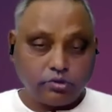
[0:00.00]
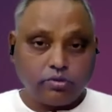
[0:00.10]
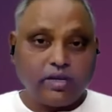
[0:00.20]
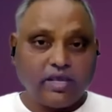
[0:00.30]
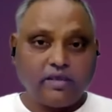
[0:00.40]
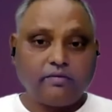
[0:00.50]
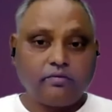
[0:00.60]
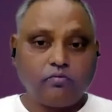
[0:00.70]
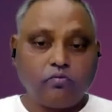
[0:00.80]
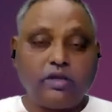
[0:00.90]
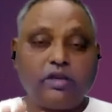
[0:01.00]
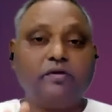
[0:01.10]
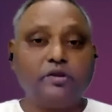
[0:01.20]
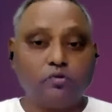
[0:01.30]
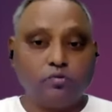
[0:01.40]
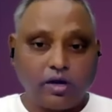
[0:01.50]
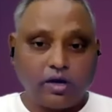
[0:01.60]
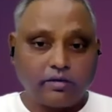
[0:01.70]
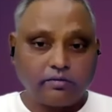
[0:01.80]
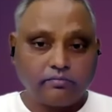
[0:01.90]
today, whatever you
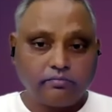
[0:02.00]
are,